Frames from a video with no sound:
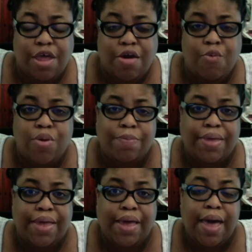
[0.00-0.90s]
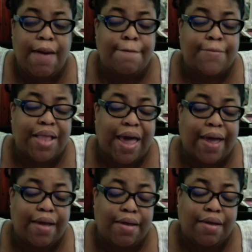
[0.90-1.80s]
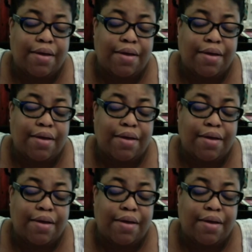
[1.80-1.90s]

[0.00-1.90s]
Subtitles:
there will be black,